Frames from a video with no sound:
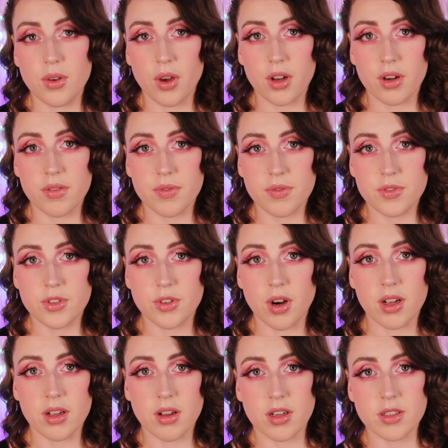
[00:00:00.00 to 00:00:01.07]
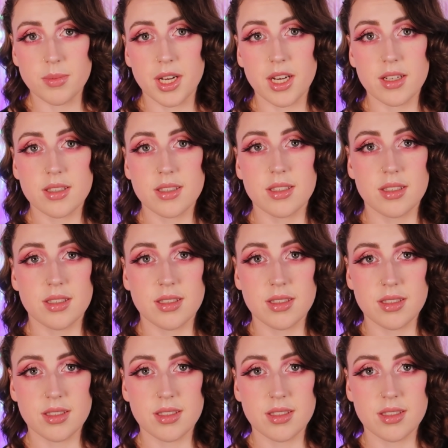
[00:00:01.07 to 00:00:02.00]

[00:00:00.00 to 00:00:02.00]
you heard of Gerard Cosmetics?